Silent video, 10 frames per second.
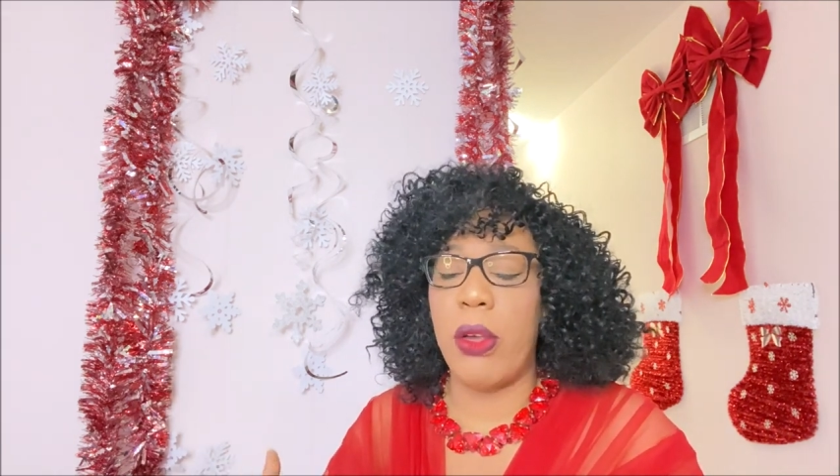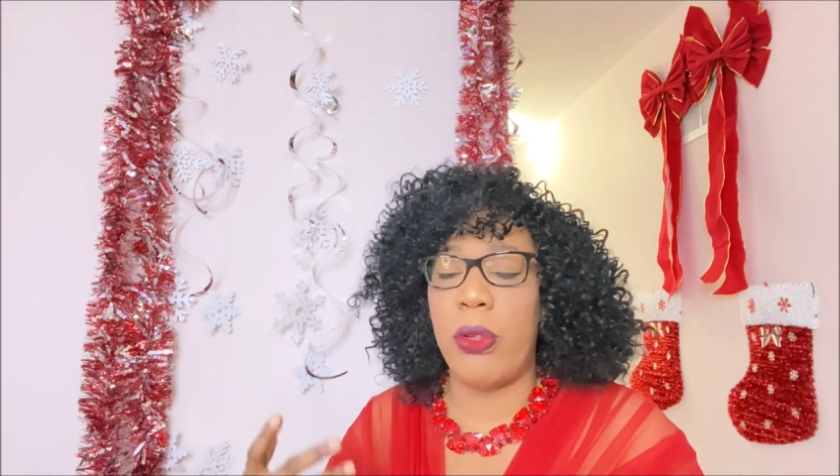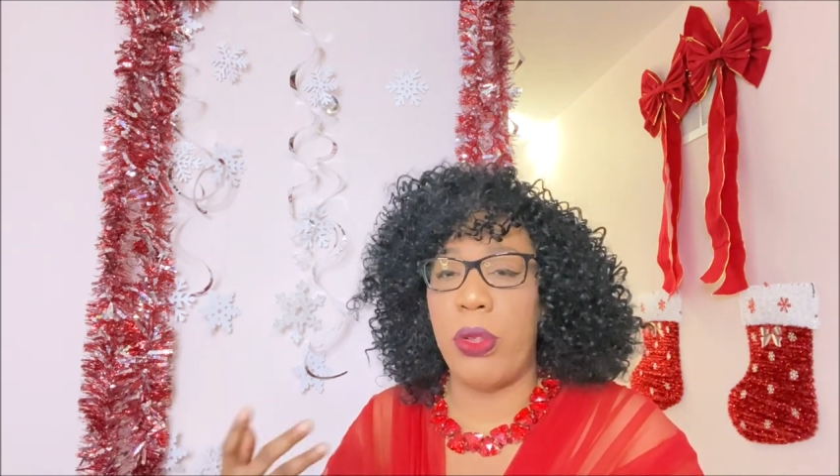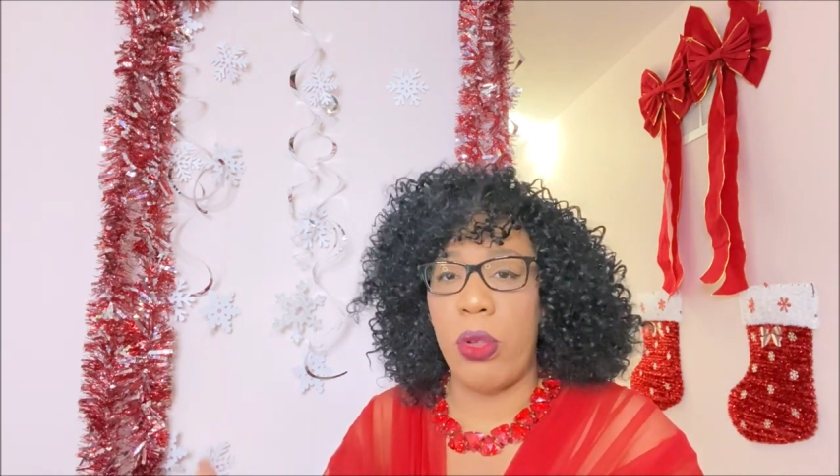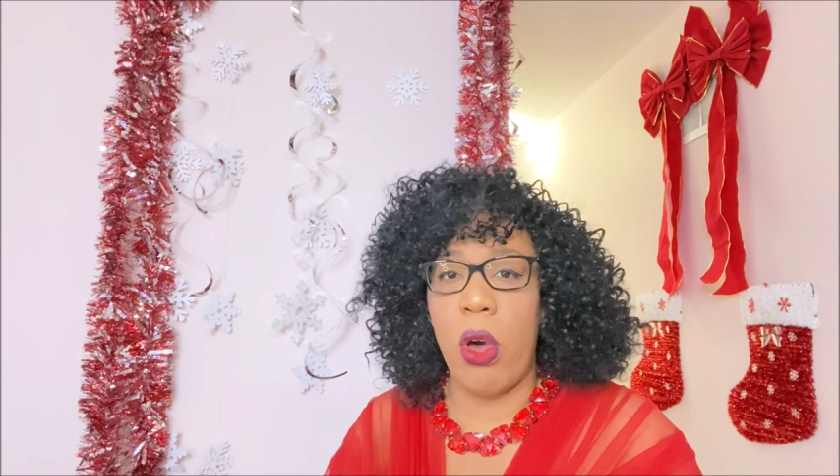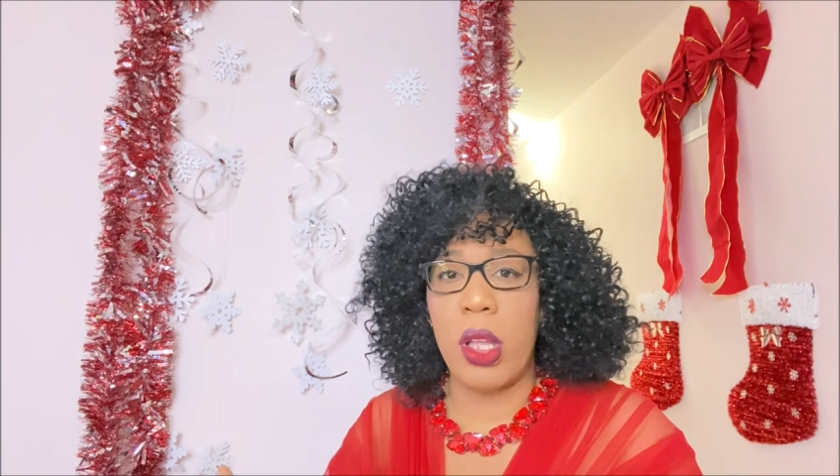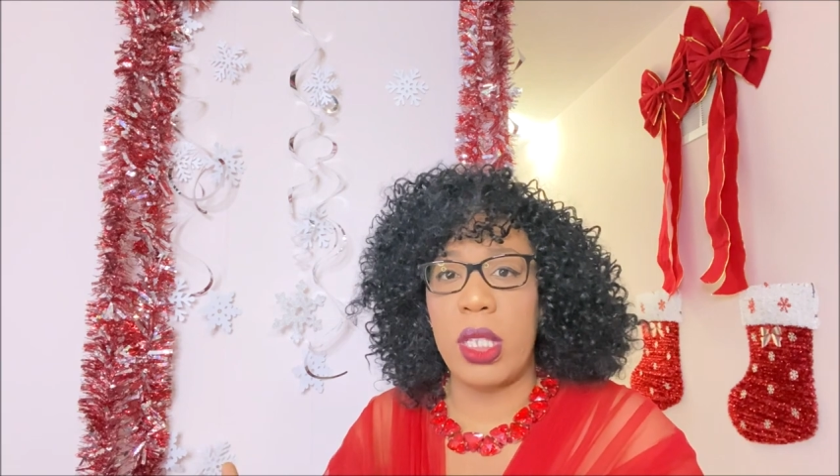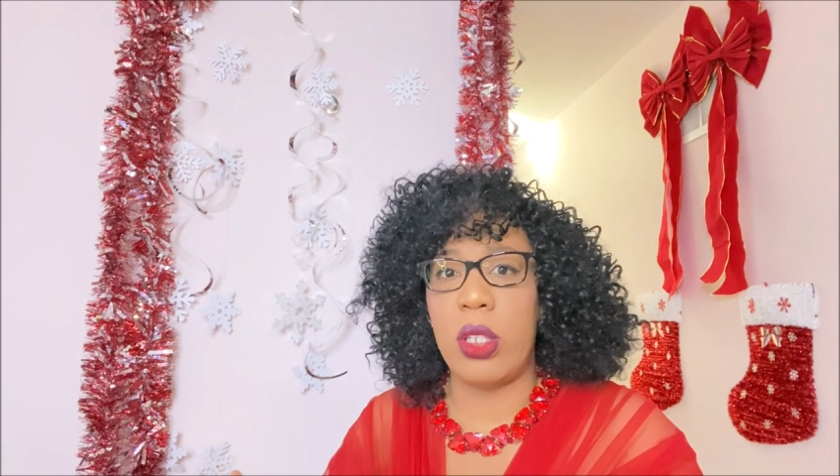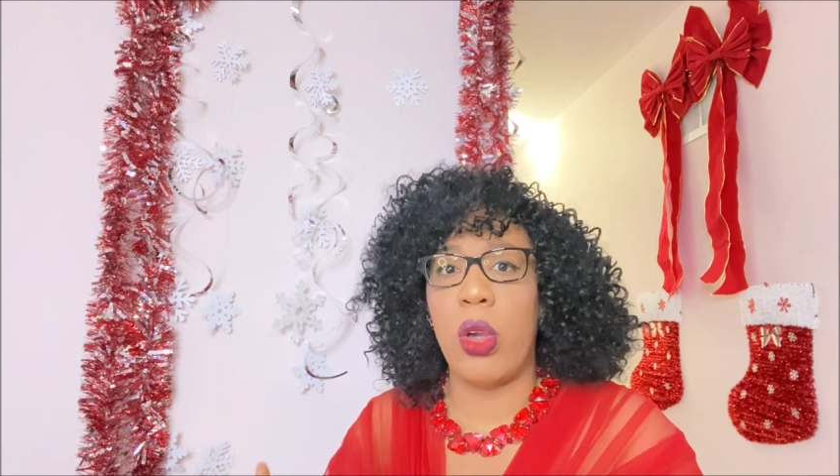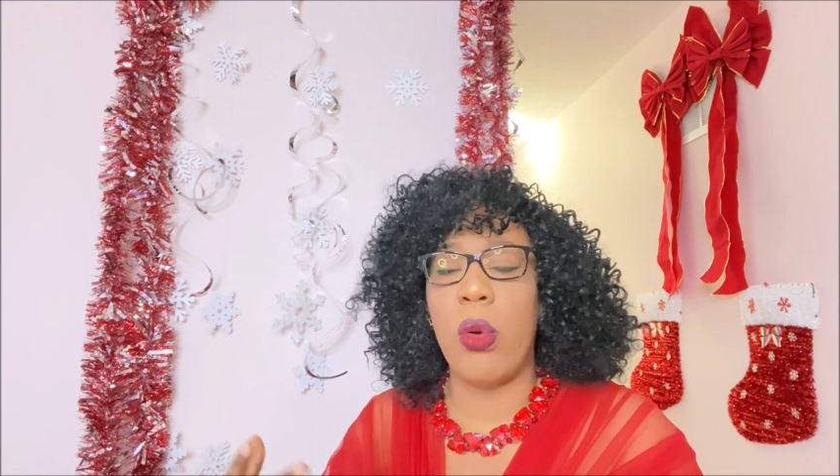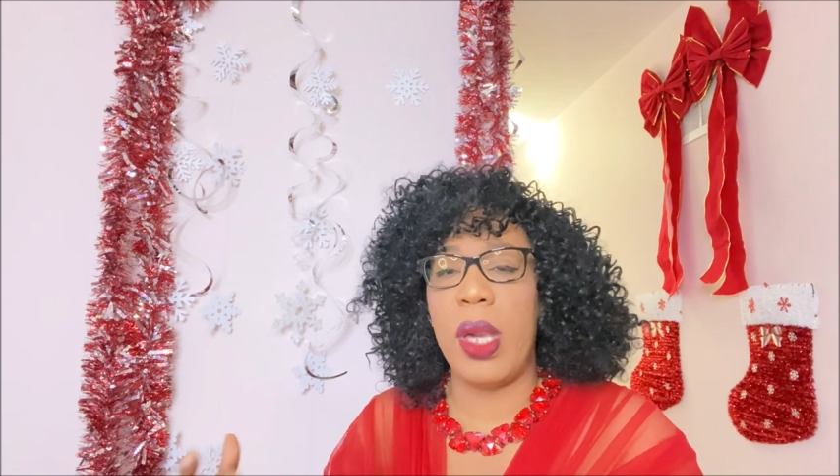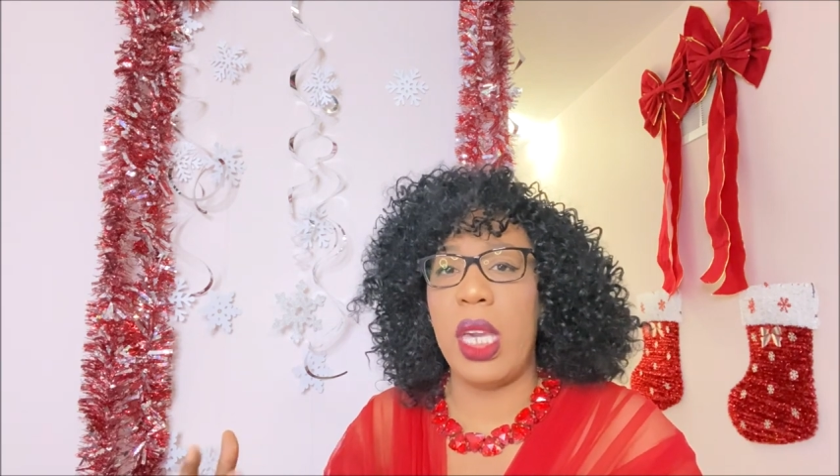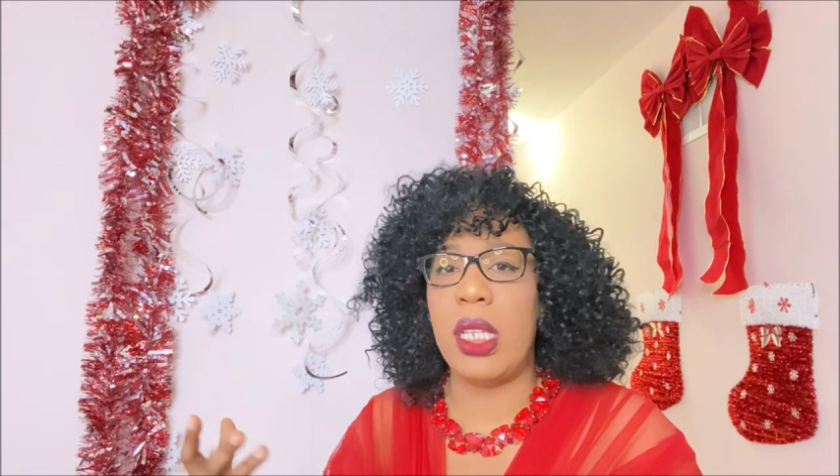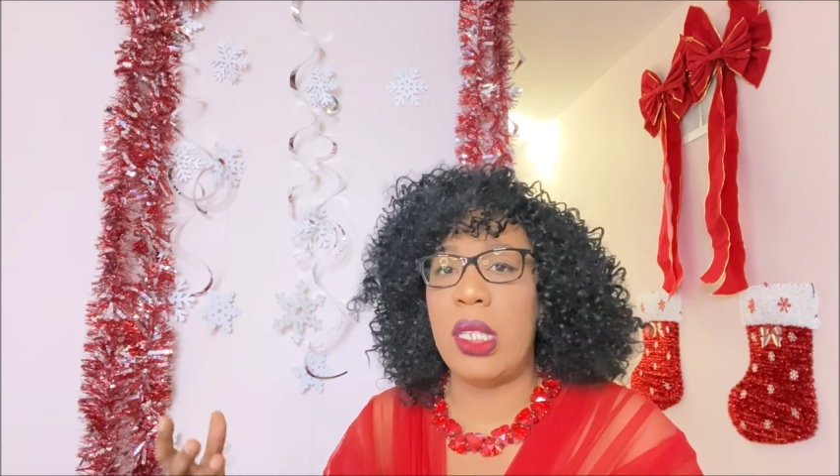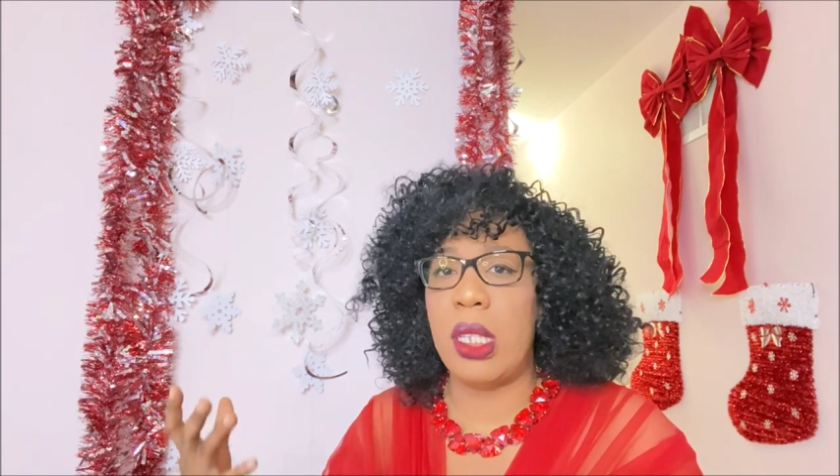her thoughts
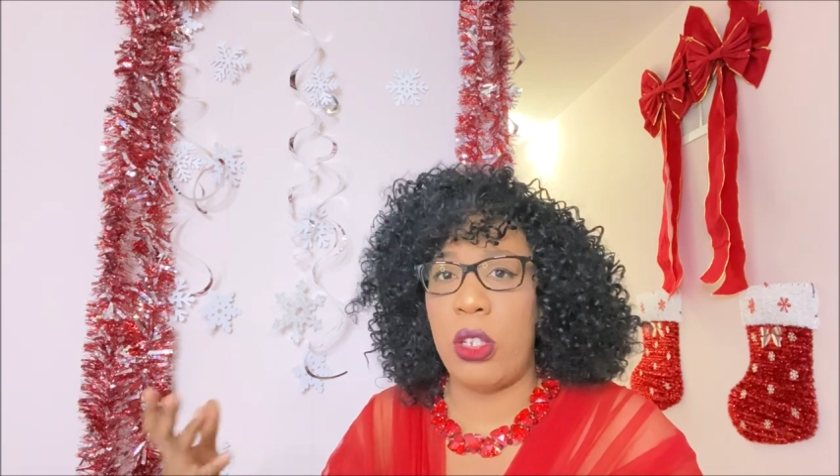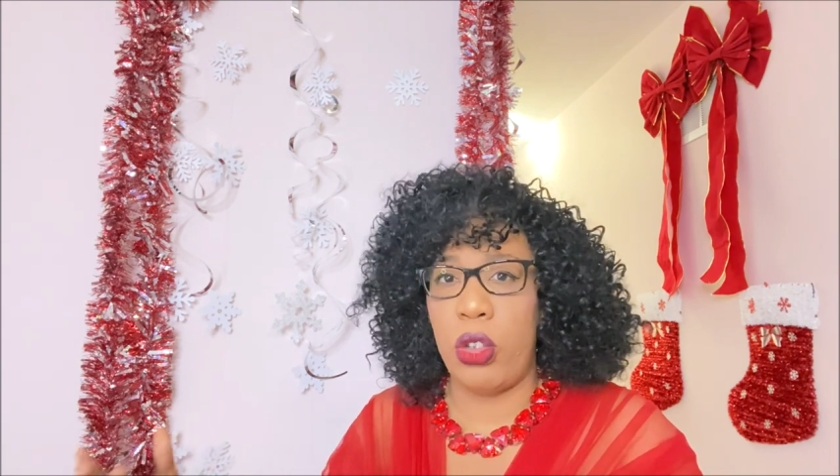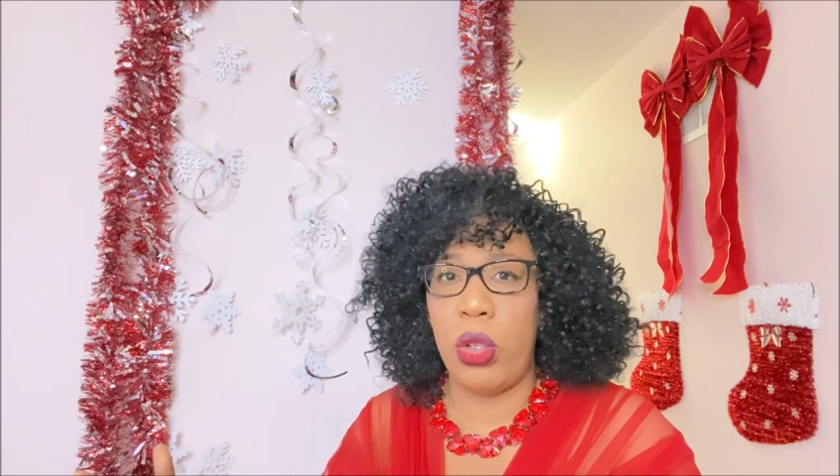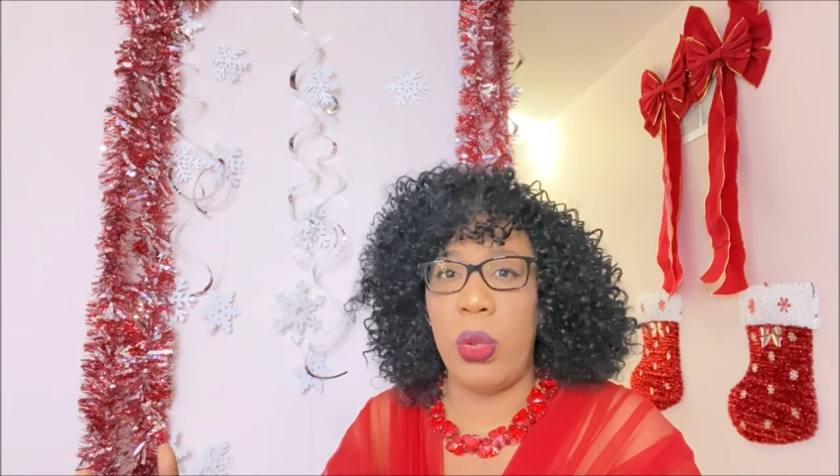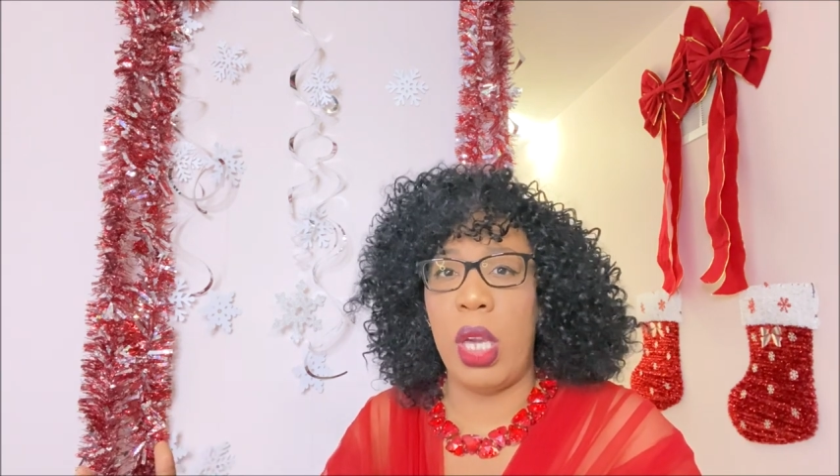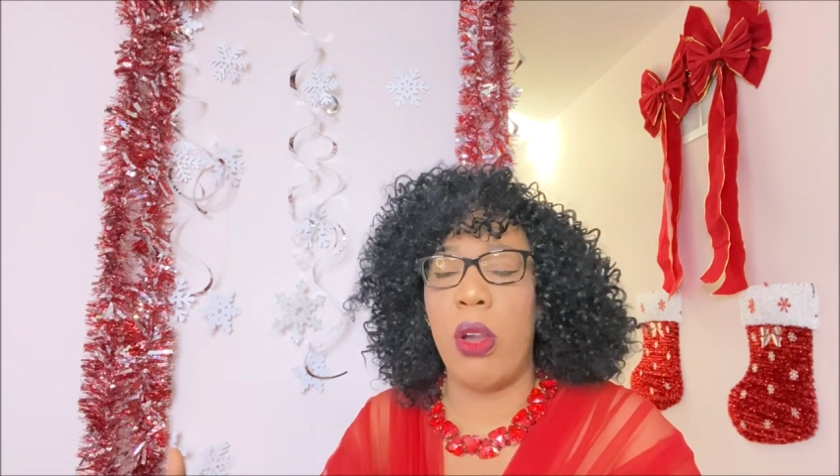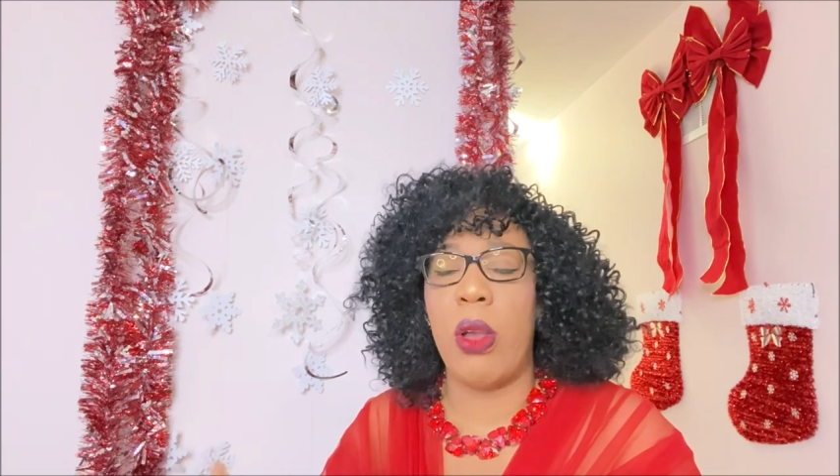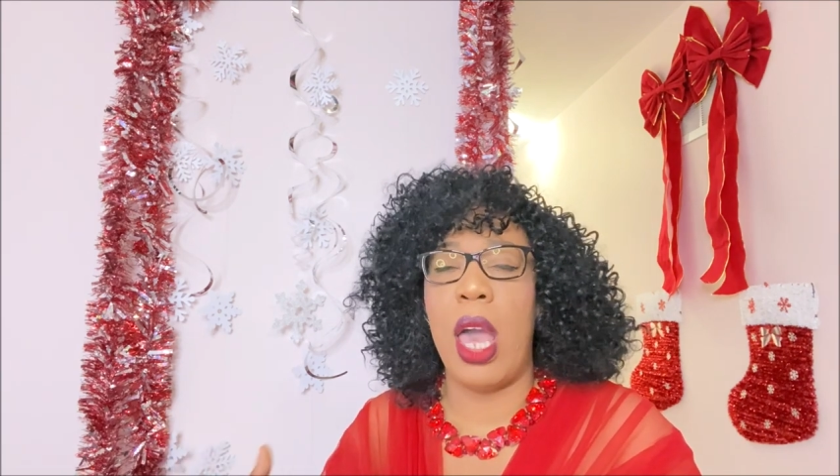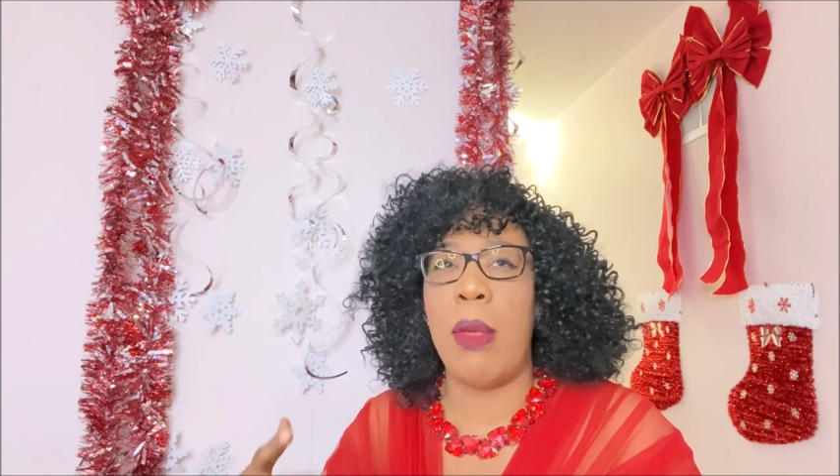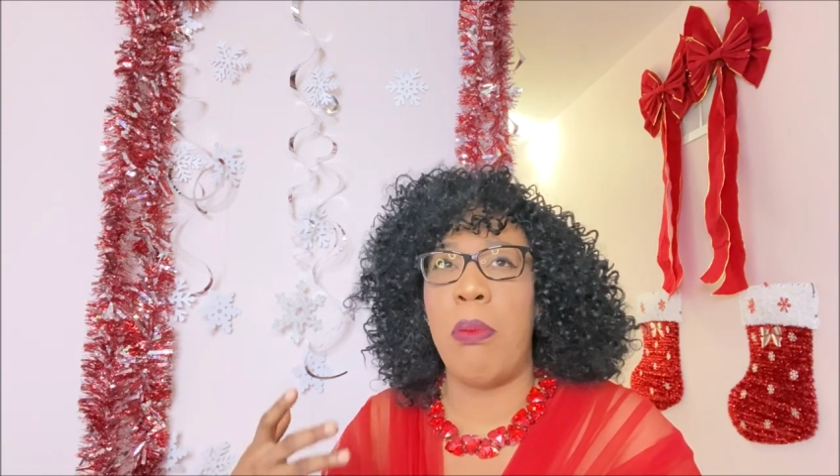going into the new year.